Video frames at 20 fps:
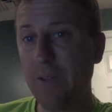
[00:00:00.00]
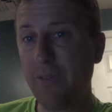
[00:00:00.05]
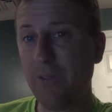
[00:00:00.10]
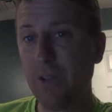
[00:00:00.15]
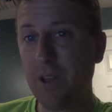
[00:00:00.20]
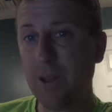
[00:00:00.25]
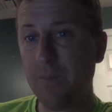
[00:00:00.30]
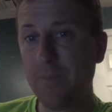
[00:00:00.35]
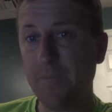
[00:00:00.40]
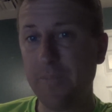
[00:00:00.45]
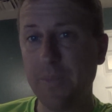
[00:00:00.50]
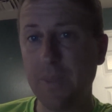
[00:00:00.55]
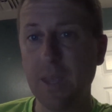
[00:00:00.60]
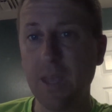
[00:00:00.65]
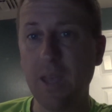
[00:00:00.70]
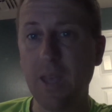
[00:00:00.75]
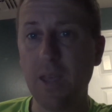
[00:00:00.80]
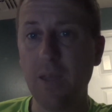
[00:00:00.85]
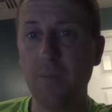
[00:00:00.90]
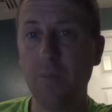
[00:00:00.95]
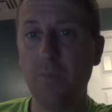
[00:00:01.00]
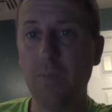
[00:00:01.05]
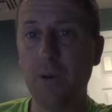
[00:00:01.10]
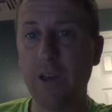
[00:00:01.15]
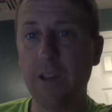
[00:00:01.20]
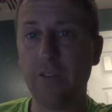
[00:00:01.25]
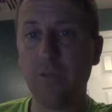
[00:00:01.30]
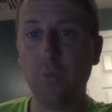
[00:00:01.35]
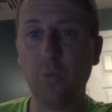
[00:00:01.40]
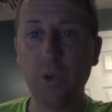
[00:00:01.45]
freedom,
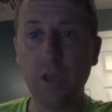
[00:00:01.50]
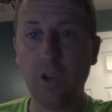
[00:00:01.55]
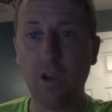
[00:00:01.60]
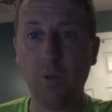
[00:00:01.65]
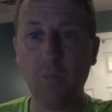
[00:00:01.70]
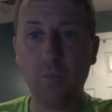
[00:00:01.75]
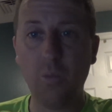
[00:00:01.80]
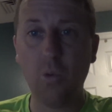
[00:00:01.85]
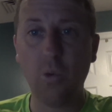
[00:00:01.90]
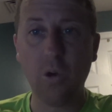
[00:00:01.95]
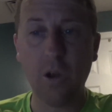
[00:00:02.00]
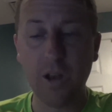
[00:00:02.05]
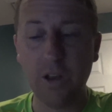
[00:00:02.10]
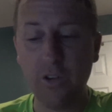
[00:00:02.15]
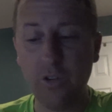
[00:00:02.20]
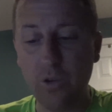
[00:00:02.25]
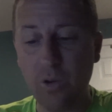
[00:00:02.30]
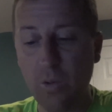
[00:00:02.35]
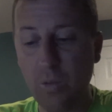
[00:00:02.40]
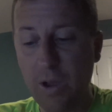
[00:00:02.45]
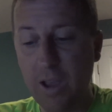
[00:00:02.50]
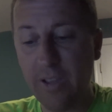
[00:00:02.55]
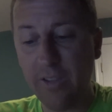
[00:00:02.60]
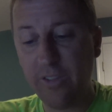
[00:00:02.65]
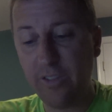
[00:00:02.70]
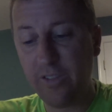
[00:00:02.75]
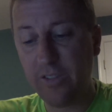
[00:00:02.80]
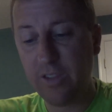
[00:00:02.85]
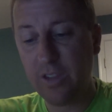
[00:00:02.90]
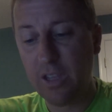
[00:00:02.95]
but we are born into a
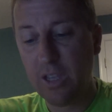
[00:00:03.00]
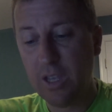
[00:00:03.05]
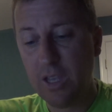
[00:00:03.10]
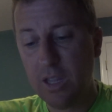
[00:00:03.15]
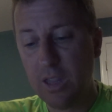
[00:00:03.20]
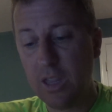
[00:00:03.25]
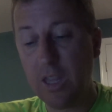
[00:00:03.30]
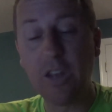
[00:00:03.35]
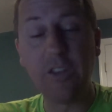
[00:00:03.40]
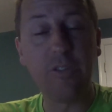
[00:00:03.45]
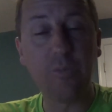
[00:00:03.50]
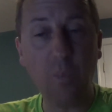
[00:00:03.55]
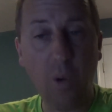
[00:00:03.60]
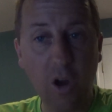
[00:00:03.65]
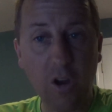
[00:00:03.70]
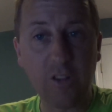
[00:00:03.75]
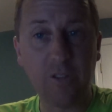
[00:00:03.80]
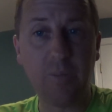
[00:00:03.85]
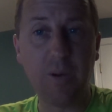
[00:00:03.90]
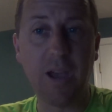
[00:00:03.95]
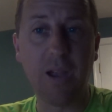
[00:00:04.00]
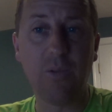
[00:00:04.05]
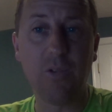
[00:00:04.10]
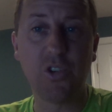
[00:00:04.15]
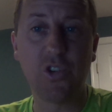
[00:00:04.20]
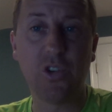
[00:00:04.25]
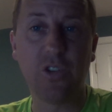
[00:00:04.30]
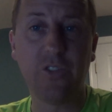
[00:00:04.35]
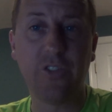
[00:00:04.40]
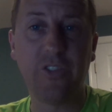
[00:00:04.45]
race that is marked by
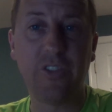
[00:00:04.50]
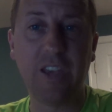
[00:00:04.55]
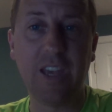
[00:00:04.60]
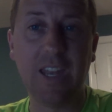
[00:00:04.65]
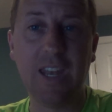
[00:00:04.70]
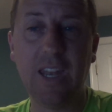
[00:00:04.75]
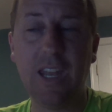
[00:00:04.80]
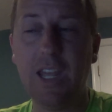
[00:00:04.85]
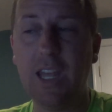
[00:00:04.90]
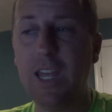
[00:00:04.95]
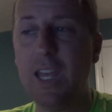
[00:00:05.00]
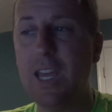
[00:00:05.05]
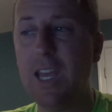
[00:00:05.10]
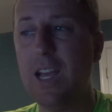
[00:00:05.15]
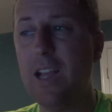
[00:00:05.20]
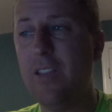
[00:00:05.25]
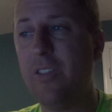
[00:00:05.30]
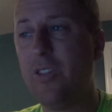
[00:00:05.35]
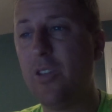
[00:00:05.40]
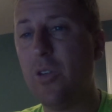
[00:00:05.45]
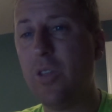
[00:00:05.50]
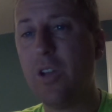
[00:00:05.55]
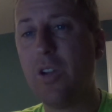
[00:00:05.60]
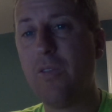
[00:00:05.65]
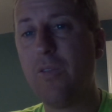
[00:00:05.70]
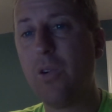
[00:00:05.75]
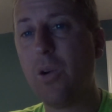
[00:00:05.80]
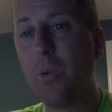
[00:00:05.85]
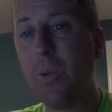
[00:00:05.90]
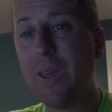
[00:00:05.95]
original sin, and so
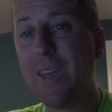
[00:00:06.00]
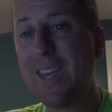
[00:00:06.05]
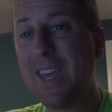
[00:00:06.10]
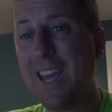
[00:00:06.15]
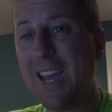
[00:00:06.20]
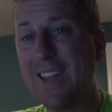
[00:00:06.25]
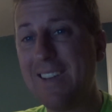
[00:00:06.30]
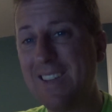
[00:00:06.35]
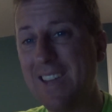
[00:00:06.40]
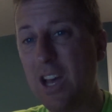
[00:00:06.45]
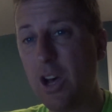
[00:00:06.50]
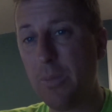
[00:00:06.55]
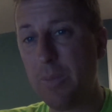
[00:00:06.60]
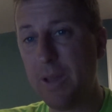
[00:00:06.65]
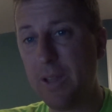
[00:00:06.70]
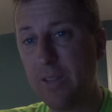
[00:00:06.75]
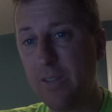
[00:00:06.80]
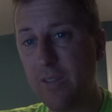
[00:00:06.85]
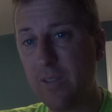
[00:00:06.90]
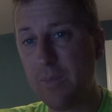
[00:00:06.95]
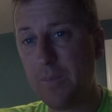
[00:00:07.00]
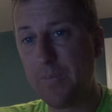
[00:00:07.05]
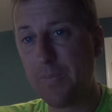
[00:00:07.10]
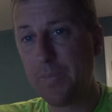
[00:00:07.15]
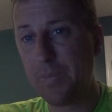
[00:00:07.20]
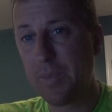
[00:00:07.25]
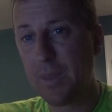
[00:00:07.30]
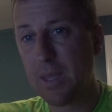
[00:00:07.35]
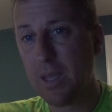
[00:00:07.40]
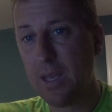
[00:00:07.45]
therefore we can't help it.
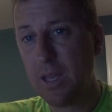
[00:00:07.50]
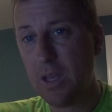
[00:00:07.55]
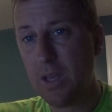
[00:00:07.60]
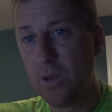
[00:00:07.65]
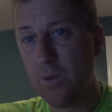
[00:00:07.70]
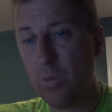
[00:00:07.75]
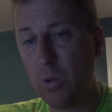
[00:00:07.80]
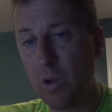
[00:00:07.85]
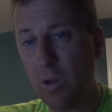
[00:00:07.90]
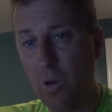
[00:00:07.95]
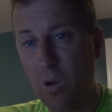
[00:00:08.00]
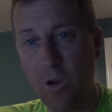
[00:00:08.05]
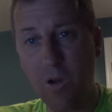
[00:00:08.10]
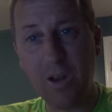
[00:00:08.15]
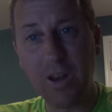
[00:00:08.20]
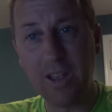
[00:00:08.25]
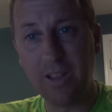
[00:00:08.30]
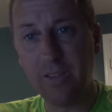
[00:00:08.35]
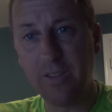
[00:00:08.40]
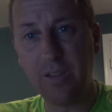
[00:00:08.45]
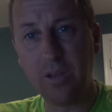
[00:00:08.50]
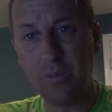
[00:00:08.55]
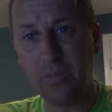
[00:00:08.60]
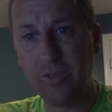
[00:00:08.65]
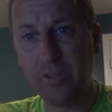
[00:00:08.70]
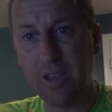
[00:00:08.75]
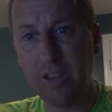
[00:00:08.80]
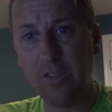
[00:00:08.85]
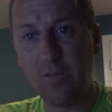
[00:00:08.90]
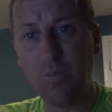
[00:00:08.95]
We are already, in some
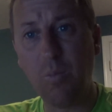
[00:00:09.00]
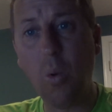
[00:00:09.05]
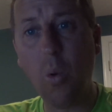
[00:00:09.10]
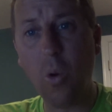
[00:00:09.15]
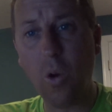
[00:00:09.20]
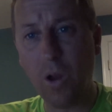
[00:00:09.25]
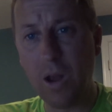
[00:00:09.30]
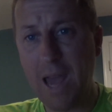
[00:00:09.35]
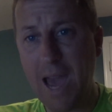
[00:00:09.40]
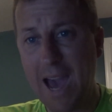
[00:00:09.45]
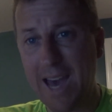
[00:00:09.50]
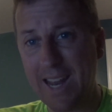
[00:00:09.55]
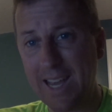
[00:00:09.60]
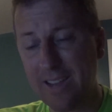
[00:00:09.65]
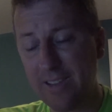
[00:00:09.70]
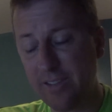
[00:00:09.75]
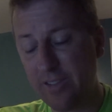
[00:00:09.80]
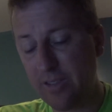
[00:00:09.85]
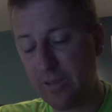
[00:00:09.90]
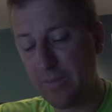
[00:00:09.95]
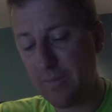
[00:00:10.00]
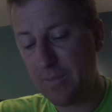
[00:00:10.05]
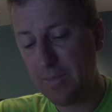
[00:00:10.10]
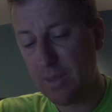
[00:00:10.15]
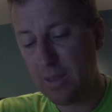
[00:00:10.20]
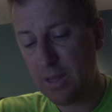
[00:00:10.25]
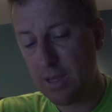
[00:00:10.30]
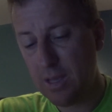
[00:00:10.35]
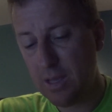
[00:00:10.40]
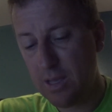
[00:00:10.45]
sense, born addicts.
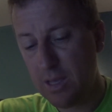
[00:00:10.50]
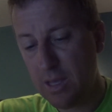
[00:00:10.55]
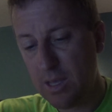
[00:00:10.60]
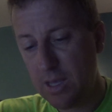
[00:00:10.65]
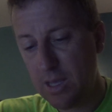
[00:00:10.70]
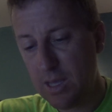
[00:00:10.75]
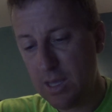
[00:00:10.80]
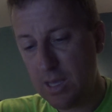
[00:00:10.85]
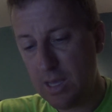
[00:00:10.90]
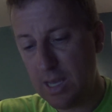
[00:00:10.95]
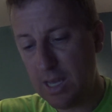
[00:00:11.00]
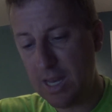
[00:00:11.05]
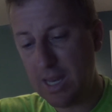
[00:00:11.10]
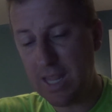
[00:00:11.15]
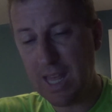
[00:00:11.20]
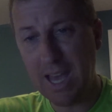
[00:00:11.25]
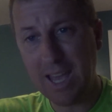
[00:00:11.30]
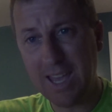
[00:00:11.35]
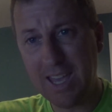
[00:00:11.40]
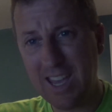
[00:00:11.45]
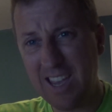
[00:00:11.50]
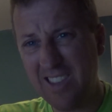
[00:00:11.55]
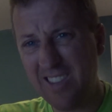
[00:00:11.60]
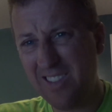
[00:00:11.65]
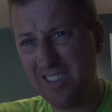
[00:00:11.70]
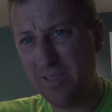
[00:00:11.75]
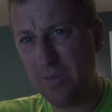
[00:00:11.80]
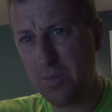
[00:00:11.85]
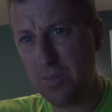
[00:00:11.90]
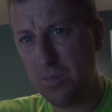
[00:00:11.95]
And in that
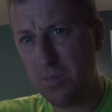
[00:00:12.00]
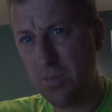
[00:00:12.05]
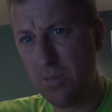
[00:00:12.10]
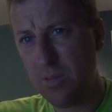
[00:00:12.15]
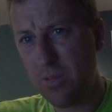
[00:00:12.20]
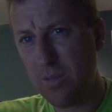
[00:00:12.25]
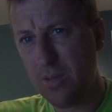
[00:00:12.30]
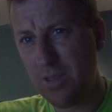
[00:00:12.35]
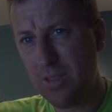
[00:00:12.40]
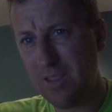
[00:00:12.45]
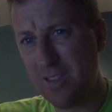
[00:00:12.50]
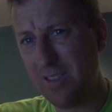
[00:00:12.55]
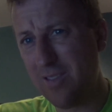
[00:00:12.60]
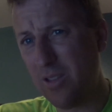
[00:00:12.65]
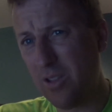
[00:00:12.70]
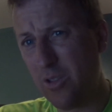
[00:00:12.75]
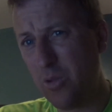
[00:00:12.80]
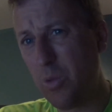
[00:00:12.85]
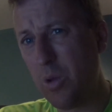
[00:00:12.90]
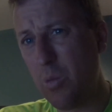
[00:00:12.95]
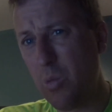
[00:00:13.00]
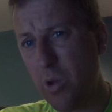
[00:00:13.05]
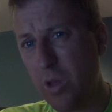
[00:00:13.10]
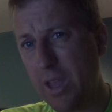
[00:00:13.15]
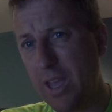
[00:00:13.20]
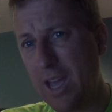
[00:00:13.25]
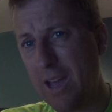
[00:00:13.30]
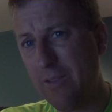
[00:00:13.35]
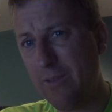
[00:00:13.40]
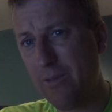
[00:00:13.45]
case, does, do we
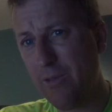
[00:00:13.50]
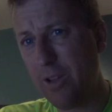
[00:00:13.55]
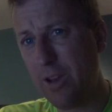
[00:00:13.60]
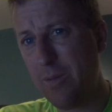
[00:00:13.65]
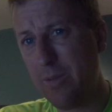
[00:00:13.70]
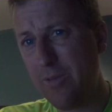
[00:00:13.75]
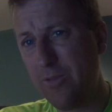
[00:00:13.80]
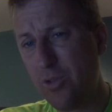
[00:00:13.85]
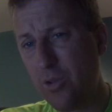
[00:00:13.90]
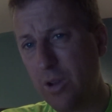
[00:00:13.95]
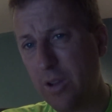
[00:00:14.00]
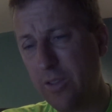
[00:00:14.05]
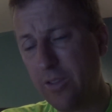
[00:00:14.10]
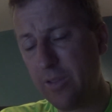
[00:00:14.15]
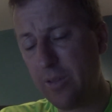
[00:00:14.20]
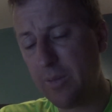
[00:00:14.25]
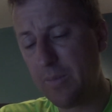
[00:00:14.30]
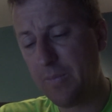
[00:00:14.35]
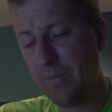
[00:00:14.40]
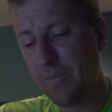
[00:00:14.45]
really have freedom of choice?